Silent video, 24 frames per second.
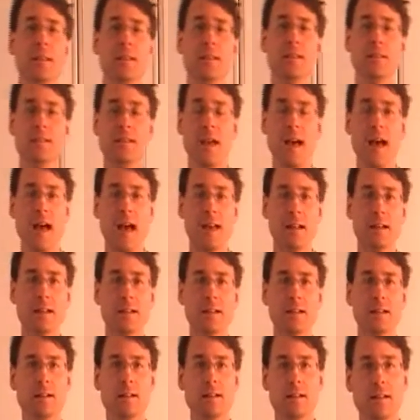is
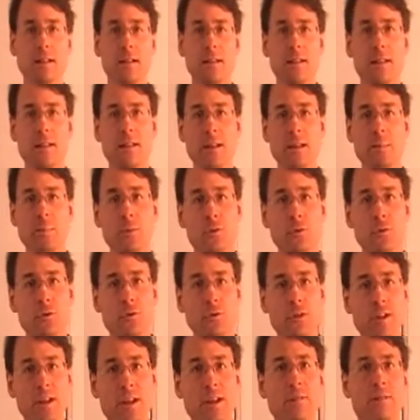that the
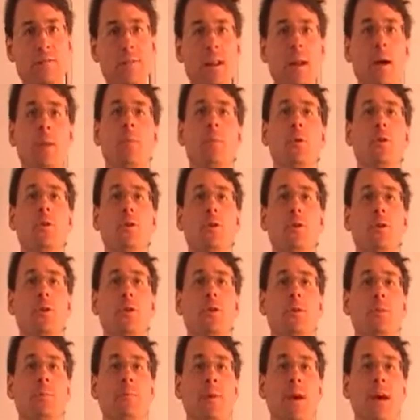perceived
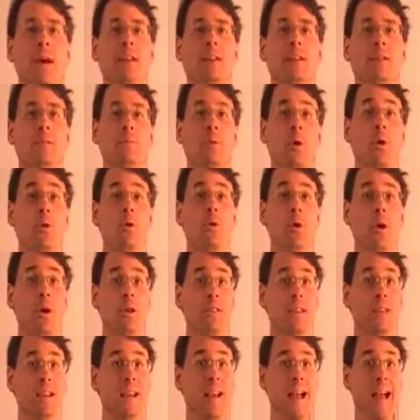temperature depends both
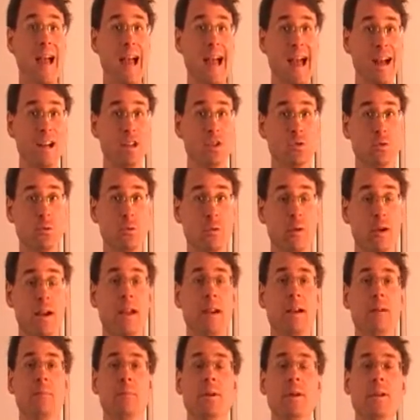on the actual
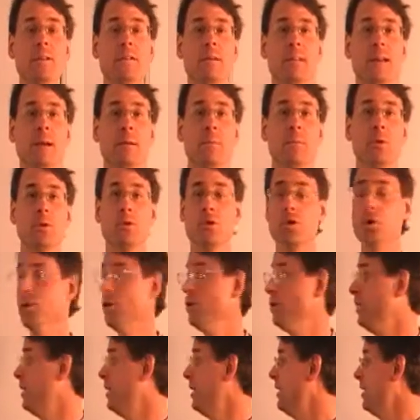ambient
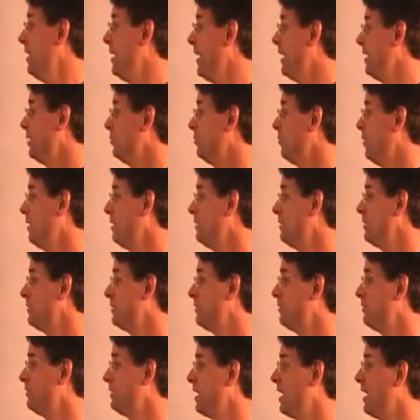temperature as well
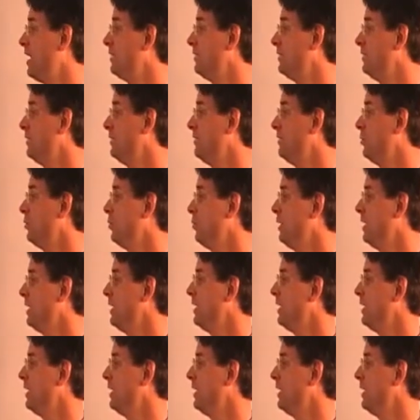as the velocity of the